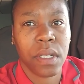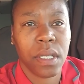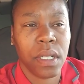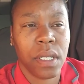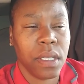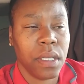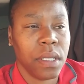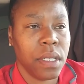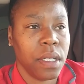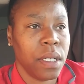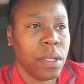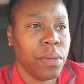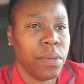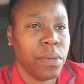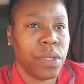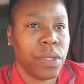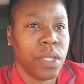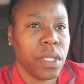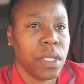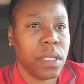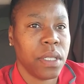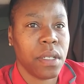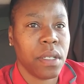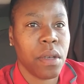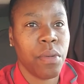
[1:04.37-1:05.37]
and it was
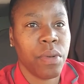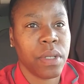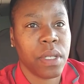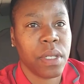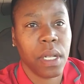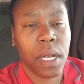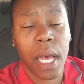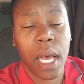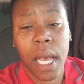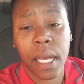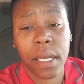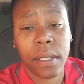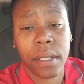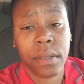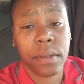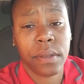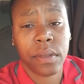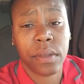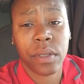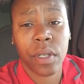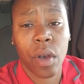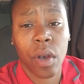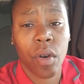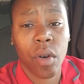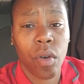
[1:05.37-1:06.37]
a lot.
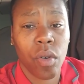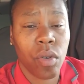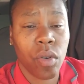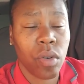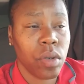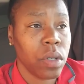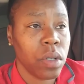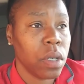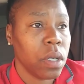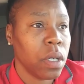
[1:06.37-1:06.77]
So